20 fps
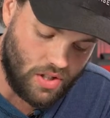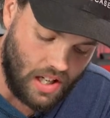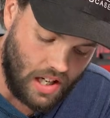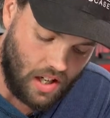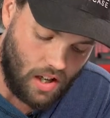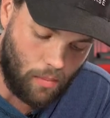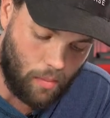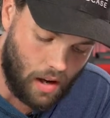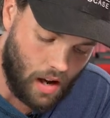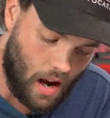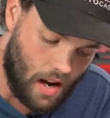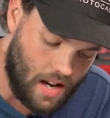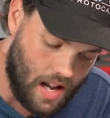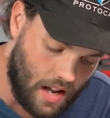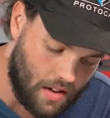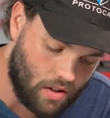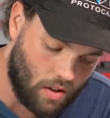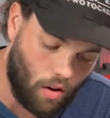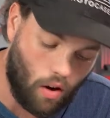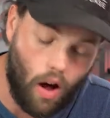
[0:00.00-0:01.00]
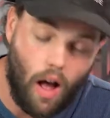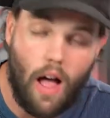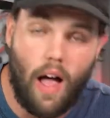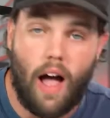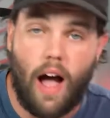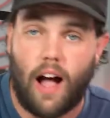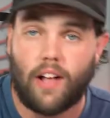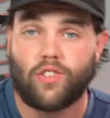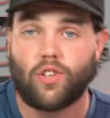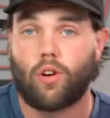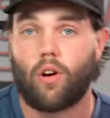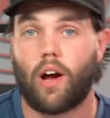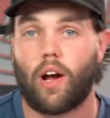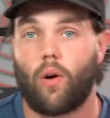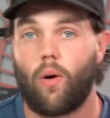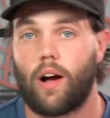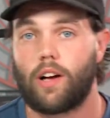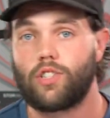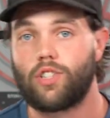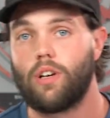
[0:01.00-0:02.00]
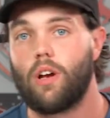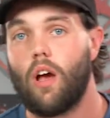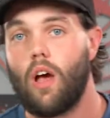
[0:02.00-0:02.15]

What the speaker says: need to be identical? That's a great question.